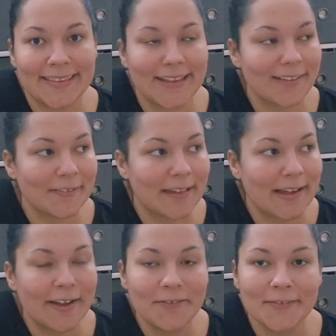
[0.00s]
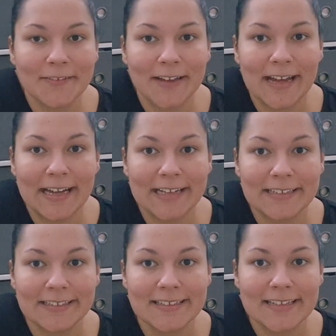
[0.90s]
that's all I have,
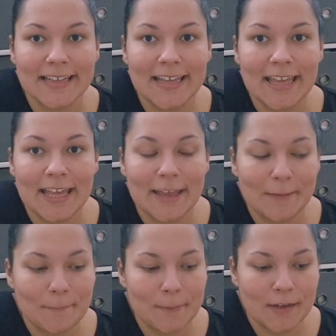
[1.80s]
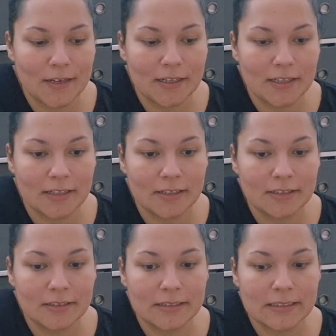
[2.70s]
and we're gonna
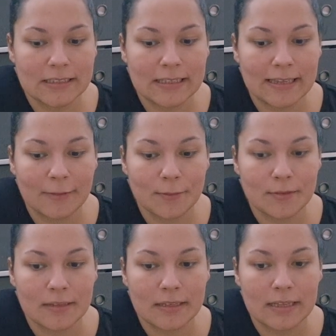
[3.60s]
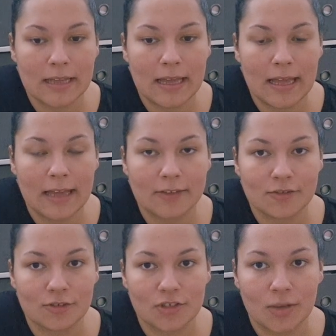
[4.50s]
get those
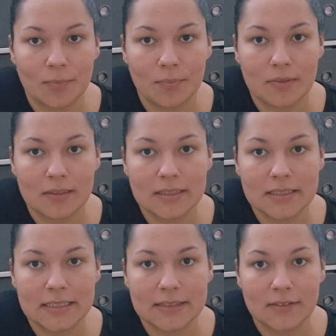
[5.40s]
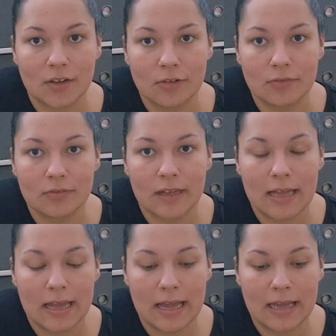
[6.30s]
extra jobs ticked off
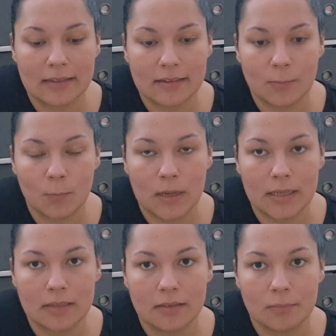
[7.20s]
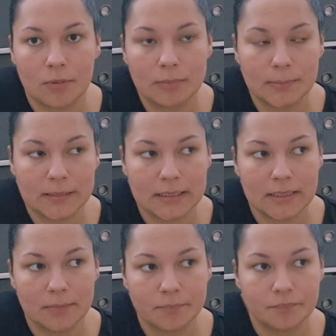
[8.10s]
as and when,
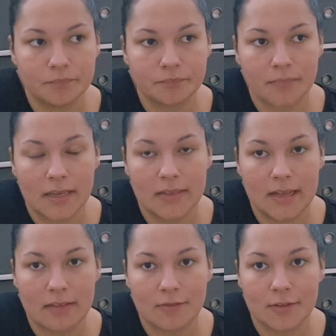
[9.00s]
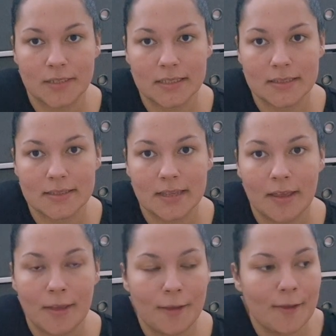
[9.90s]
probably in the next few days.
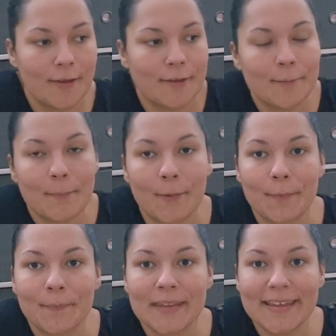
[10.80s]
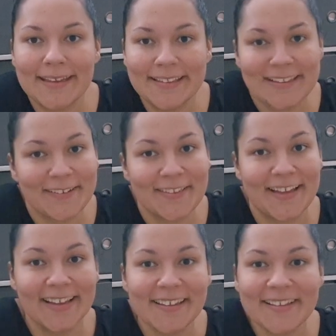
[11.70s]
But yeah, so
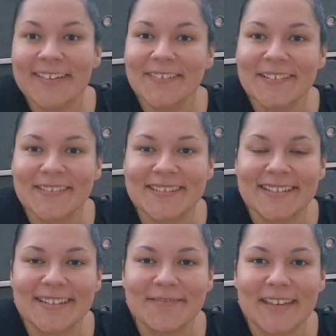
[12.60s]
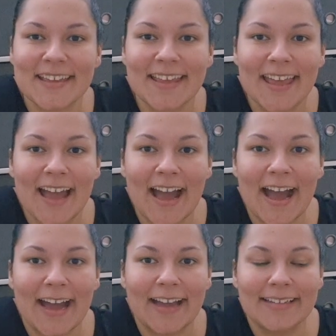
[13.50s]
thank you so much for joining me,
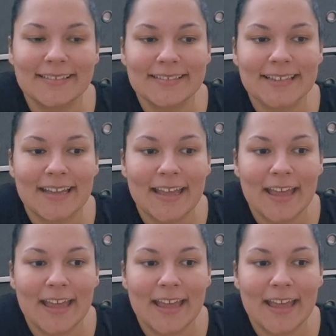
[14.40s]
and